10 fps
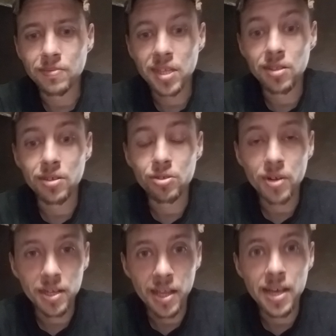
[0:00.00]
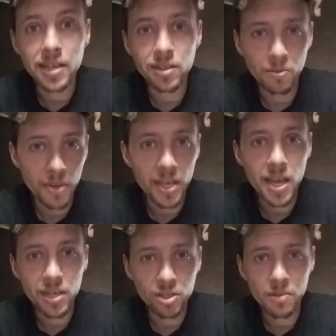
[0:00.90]
did their tread line and their big
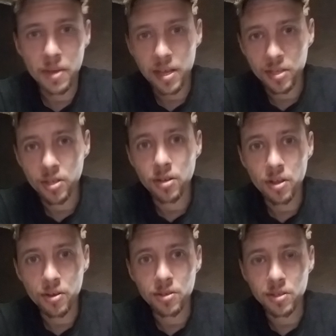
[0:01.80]
gantry bays, unloading